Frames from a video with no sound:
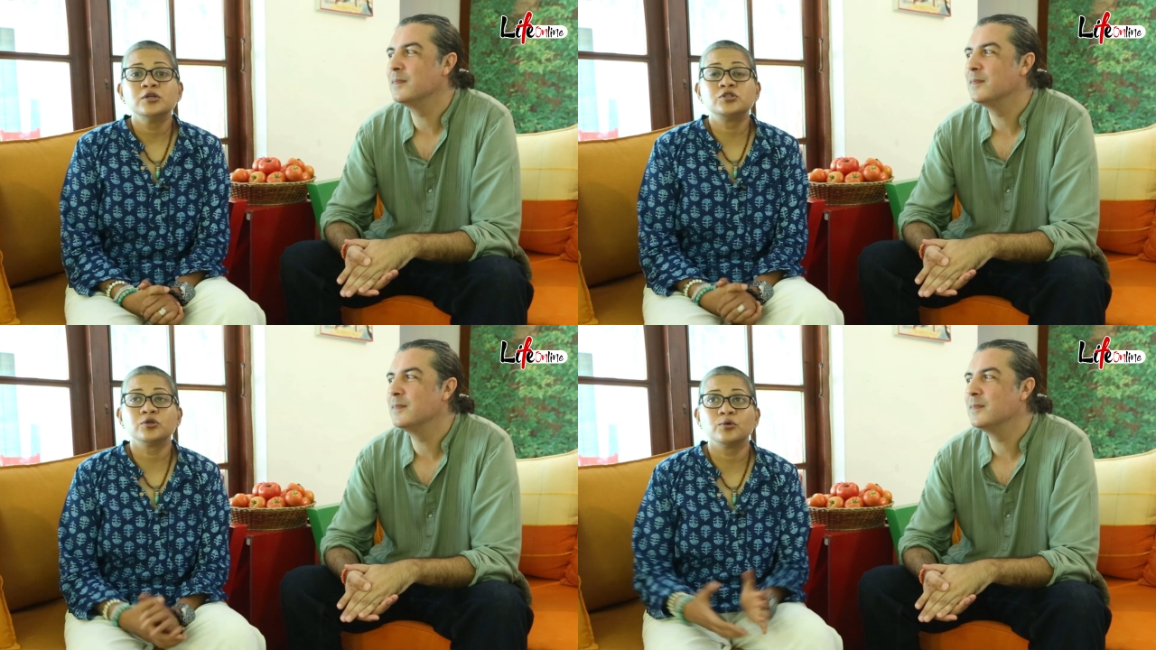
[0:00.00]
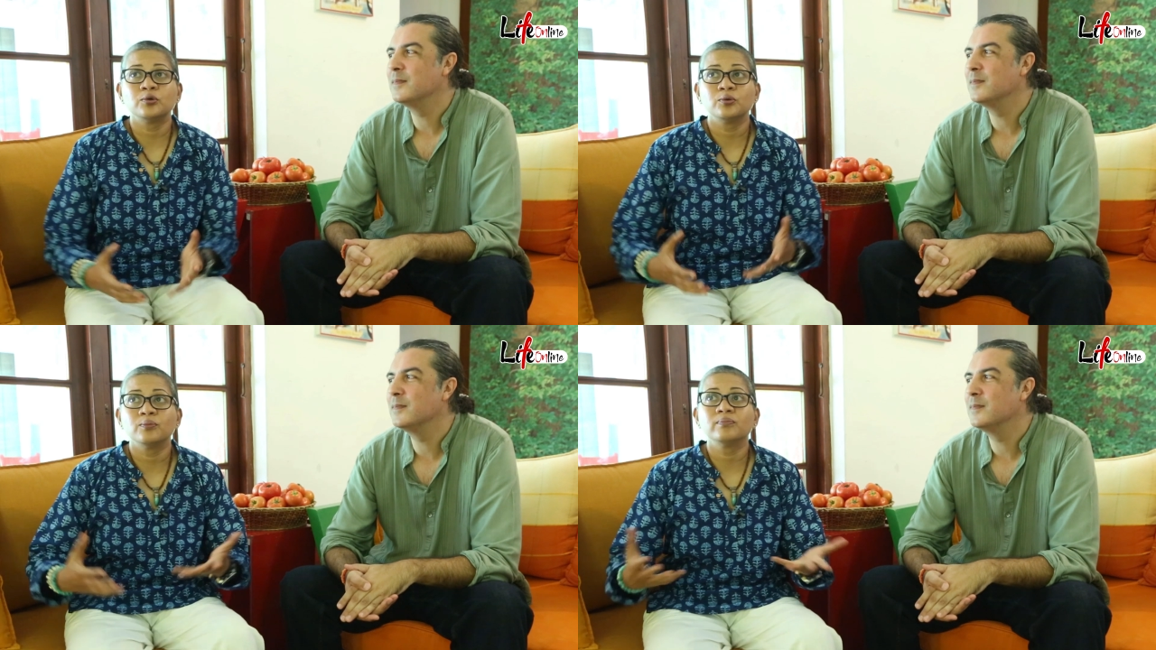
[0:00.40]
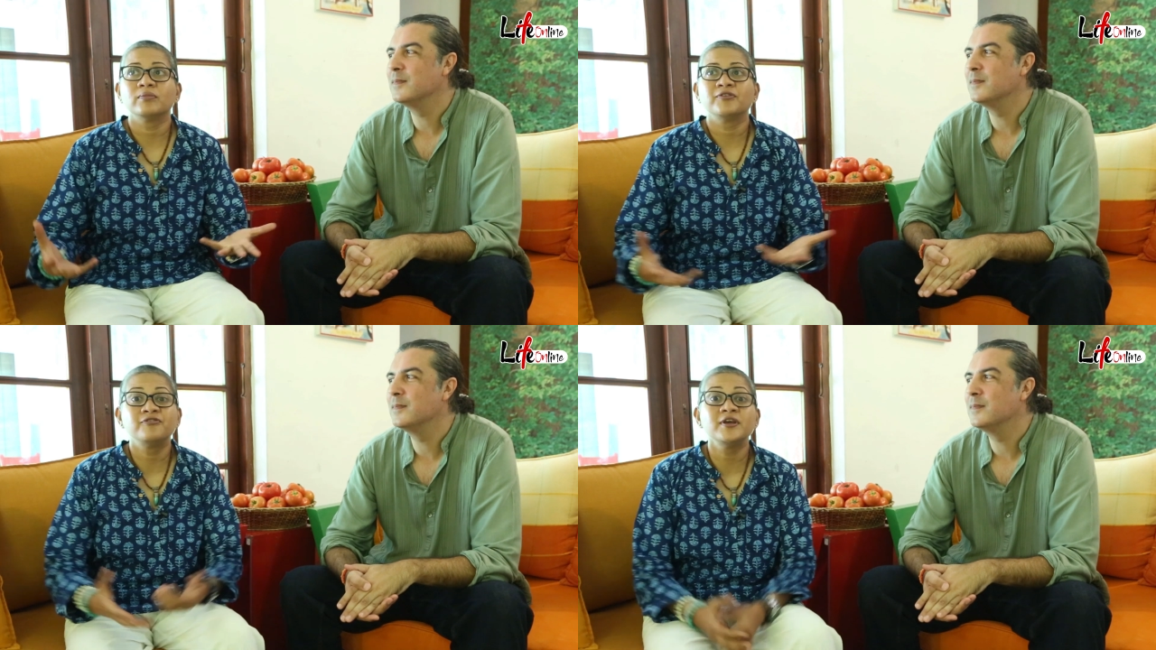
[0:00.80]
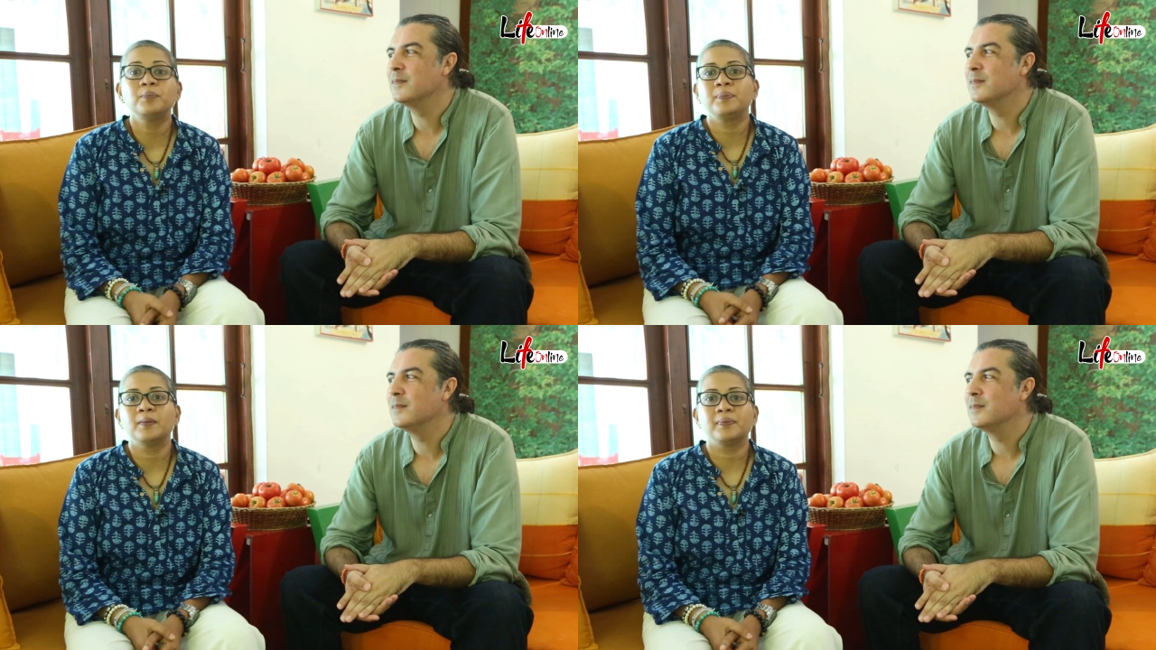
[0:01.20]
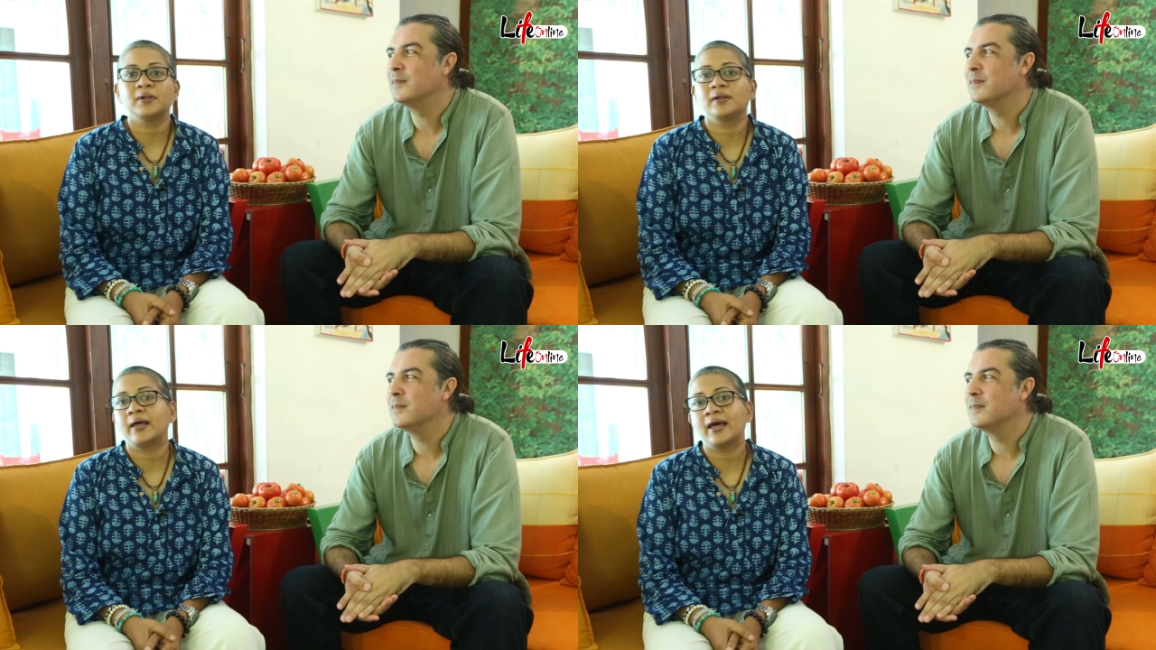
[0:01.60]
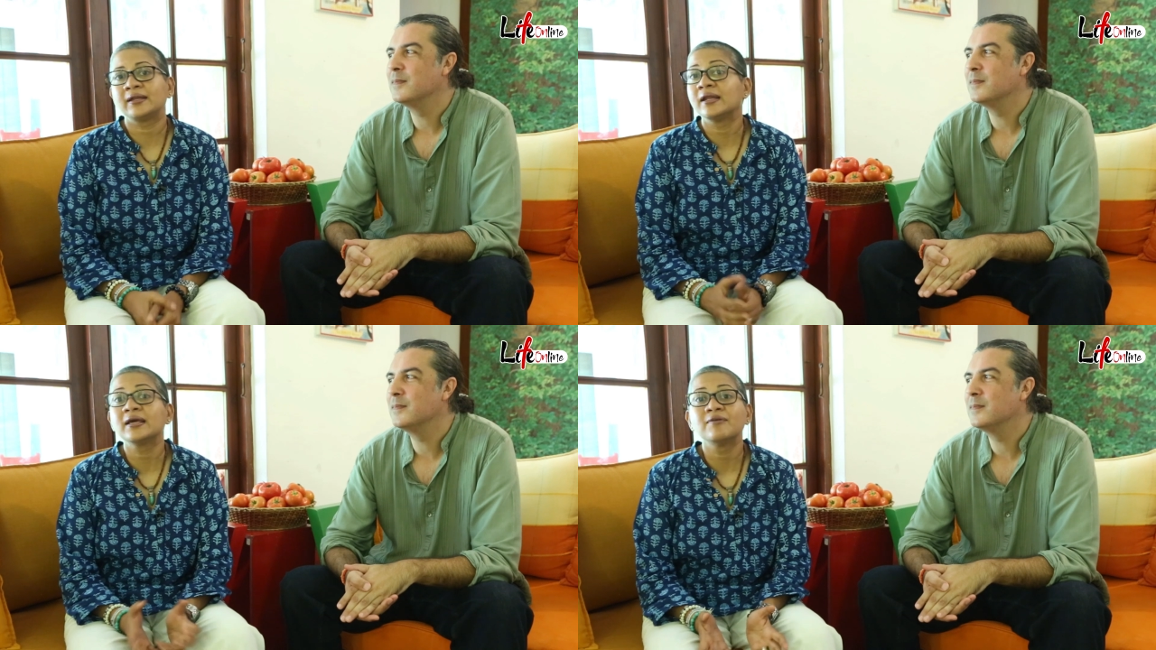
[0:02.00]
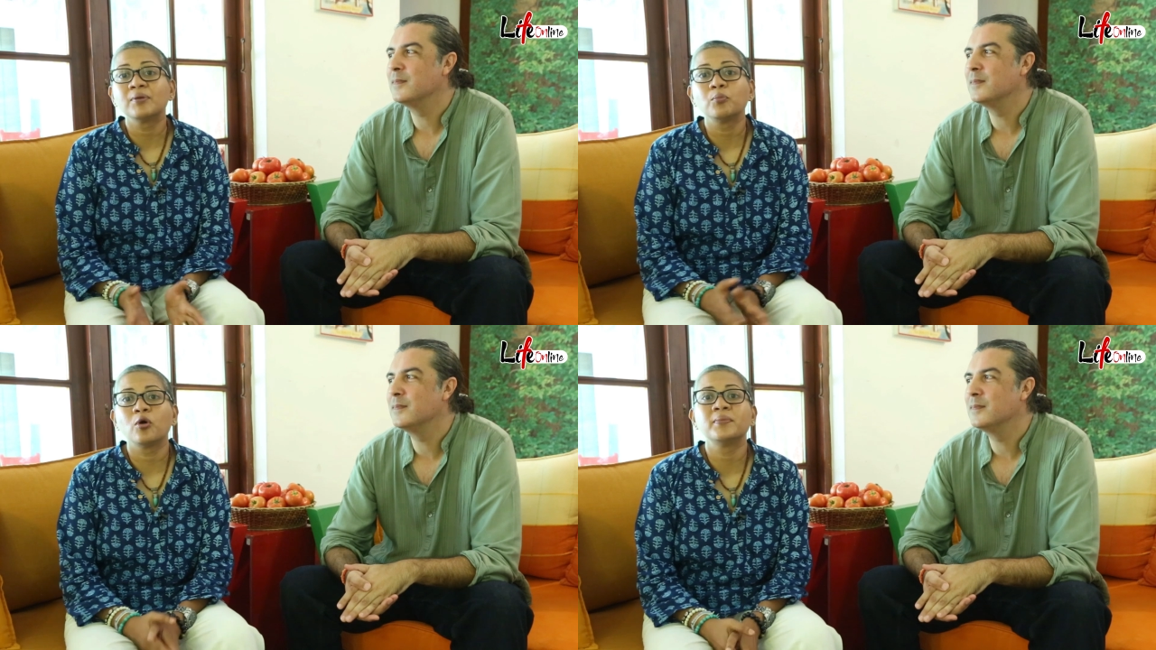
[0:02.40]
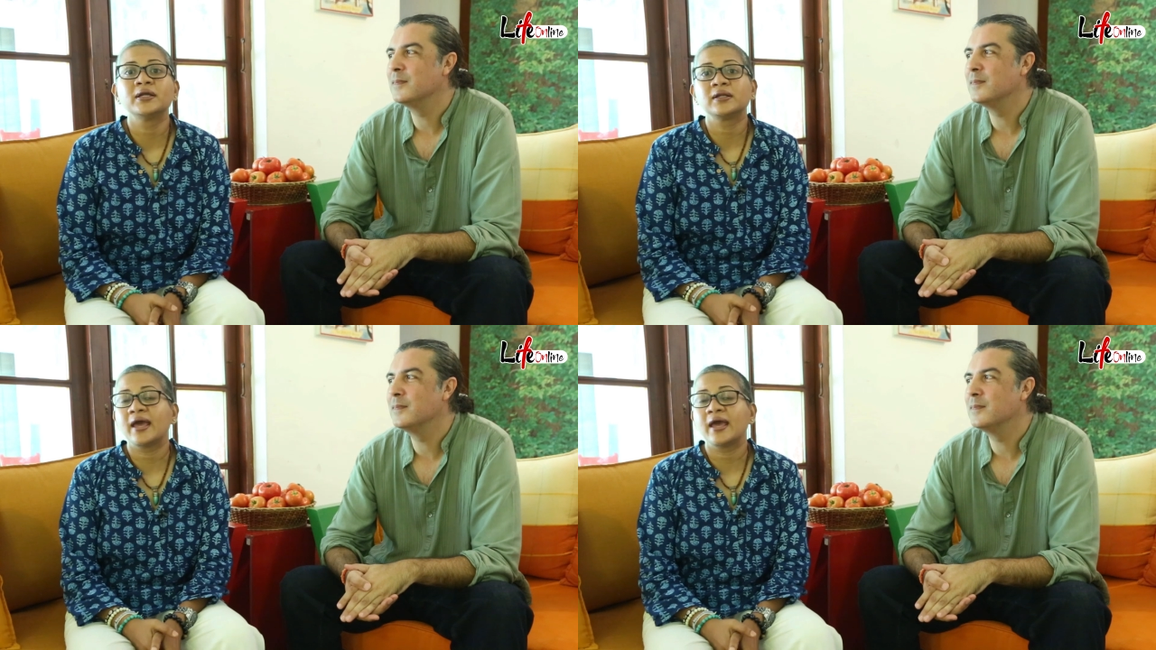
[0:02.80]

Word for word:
Speaker 1: to feed people at any given moment.